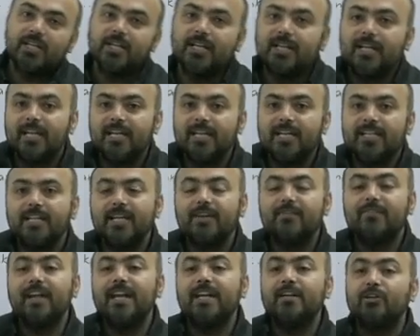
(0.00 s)
in Delhi, they
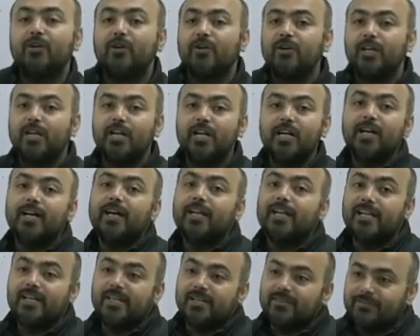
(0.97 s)
went on a
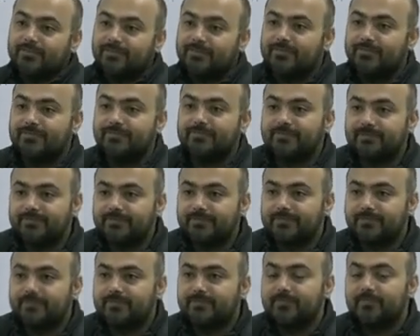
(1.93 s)
leave.
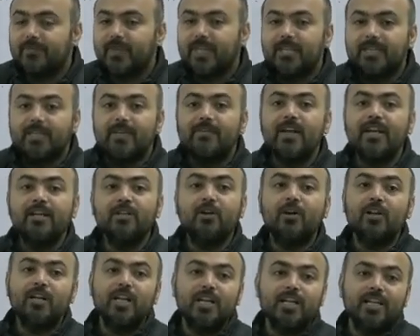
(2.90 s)

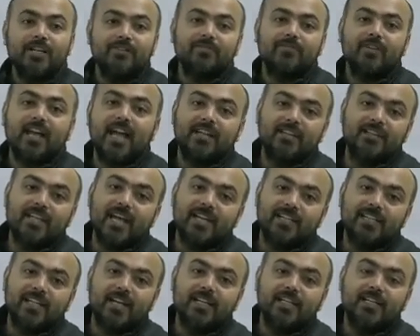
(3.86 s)
And
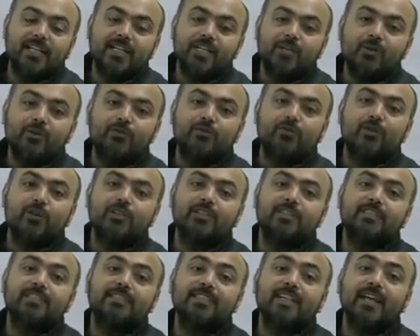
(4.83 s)
that continued for
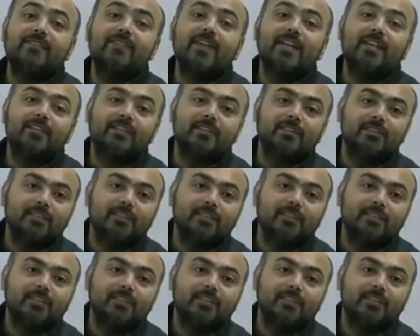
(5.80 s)
7